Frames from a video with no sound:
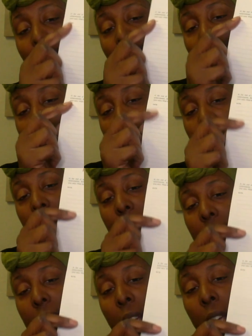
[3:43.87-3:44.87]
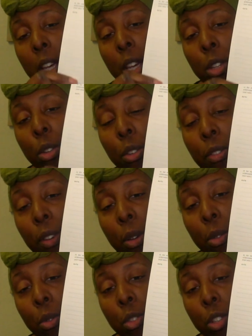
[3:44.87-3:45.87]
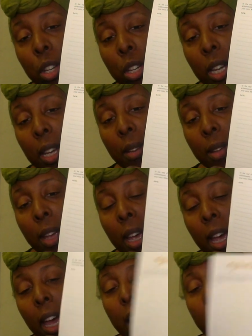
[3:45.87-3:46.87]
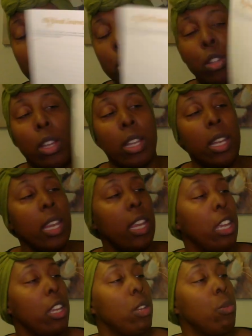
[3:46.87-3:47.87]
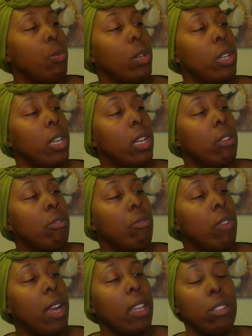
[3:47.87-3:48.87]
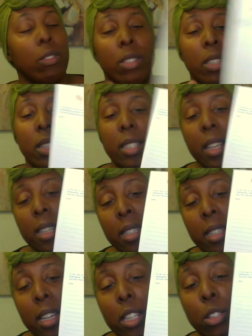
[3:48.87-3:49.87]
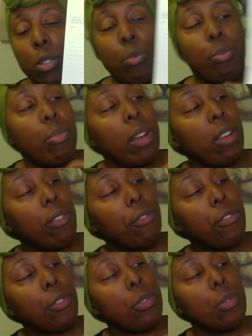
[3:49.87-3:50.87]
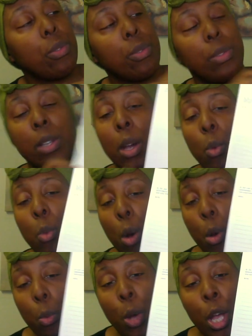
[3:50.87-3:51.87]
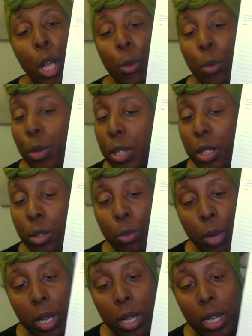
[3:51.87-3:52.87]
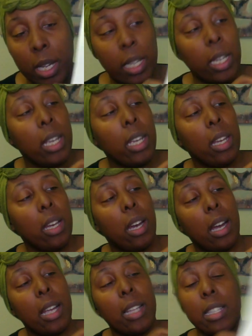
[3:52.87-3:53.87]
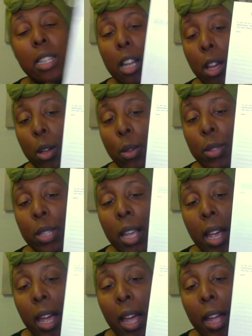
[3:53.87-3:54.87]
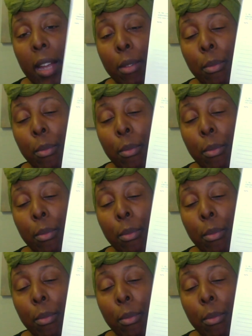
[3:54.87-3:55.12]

Okay, so this is your vocal journey, and in here you want to write your successes, your breakthroughs, what worked, what didn't work, highs, lows, and